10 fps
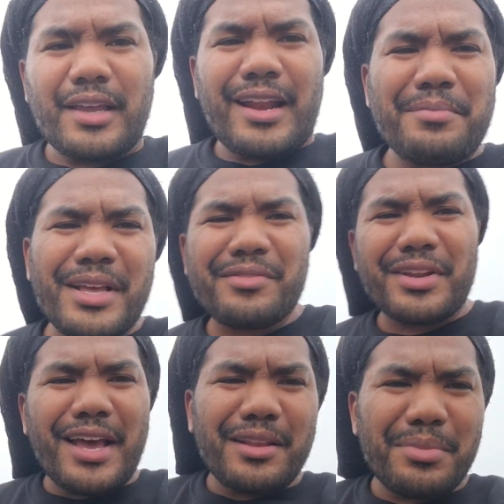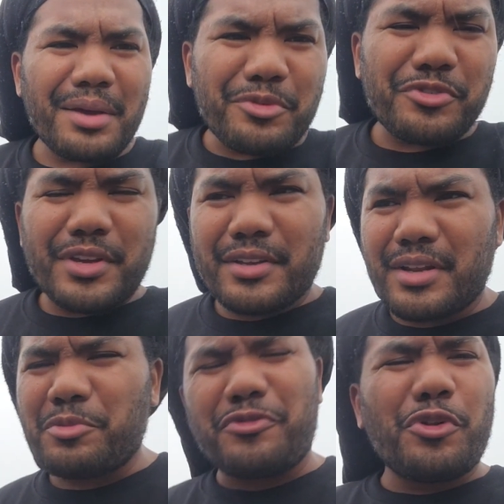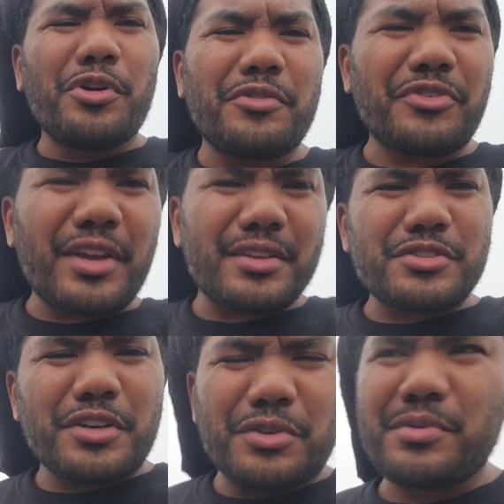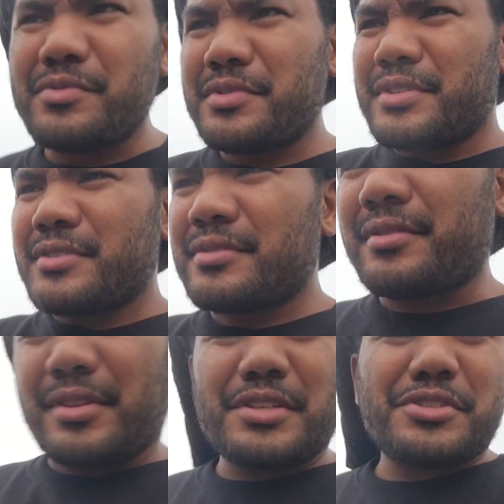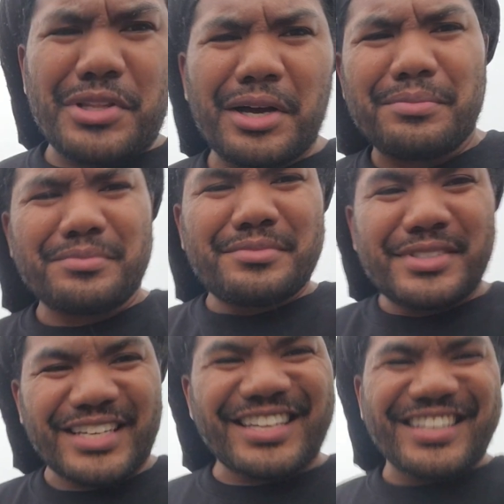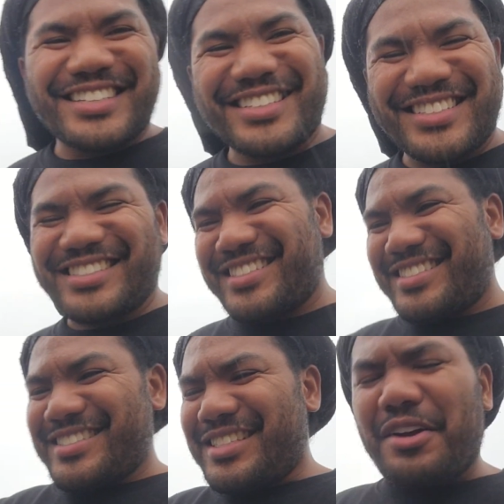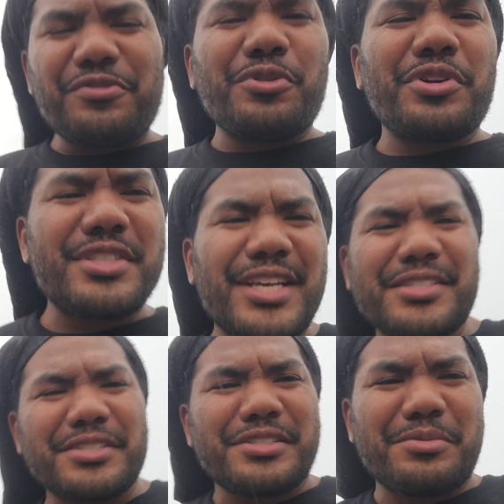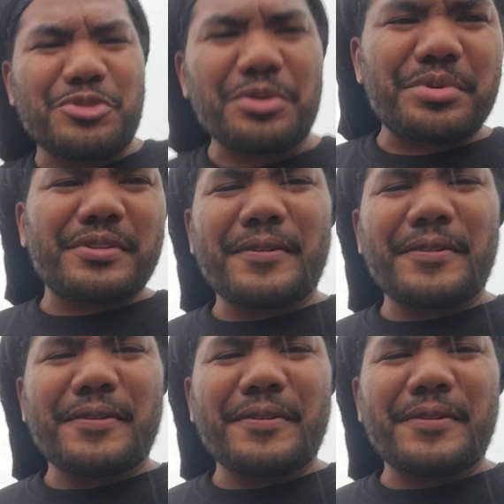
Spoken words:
And I'm not even an Alabama fan. I'm a Florida fan, so this is dumb. Not Florida, Texas. I'm tripping.